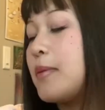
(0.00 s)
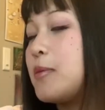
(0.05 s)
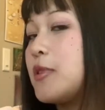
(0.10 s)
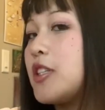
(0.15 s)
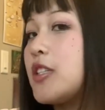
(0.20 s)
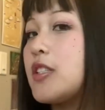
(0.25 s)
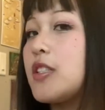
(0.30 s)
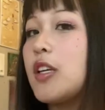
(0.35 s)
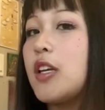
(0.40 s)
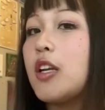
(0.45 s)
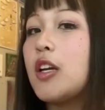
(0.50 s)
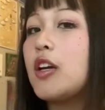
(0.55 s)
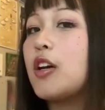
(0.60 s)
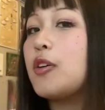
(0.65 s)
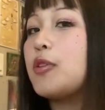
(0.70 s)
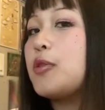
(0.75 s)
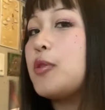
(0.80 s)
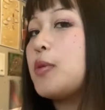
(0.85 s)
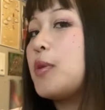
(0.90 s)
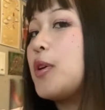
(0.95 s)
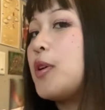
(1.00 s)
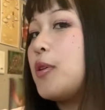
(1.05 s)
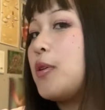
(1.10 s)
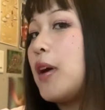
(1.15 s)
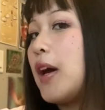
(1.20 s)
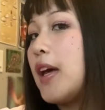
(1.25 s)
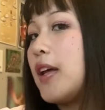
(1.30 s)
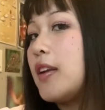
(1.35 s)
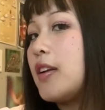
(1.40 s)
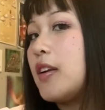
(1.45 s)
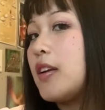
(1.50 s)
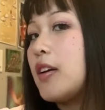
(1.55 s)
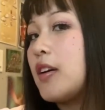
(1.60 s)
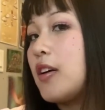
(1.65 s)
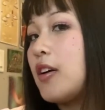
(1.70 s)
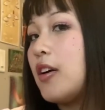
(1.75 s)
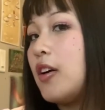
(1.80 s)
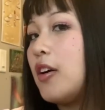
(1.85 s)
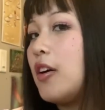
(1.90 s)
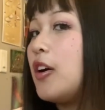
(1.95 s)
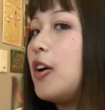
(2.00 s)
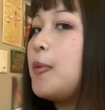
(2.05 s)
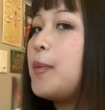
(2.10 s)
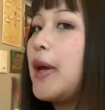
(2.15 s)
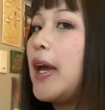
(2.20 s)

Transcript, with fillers: just gonna go through and curl my